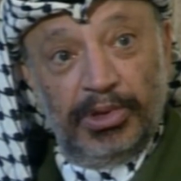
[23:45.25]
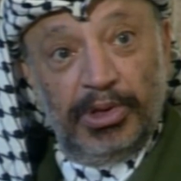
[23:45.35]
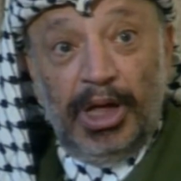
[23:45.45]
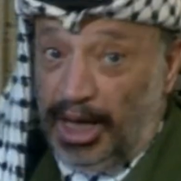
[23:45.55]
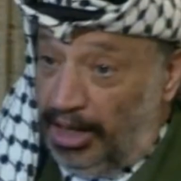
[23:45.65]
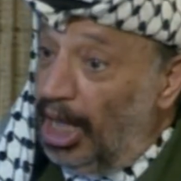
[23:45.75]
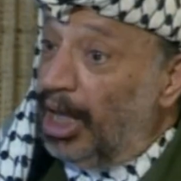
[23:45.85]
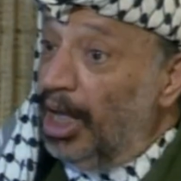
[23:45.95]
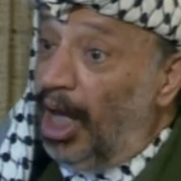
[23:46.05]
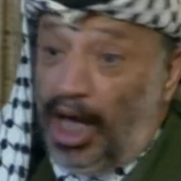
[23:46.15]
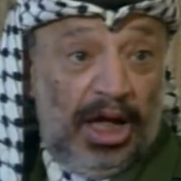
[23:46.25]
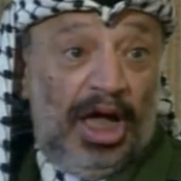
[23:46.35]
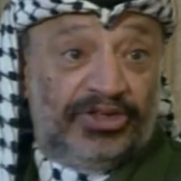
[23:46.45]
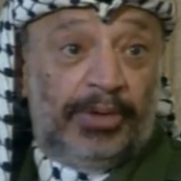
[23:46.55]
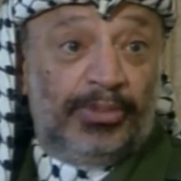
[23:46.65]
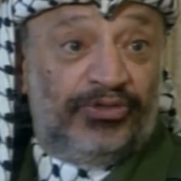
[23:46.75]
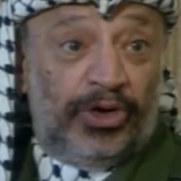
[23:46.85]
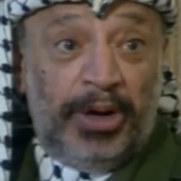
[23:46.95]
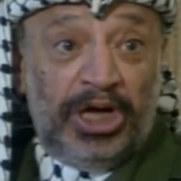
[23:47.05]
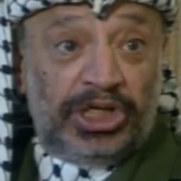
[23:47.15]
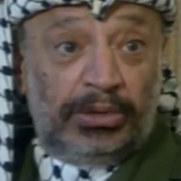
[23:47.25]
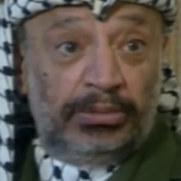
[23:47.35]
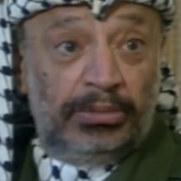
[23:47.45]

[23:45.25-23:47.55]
And I have some information.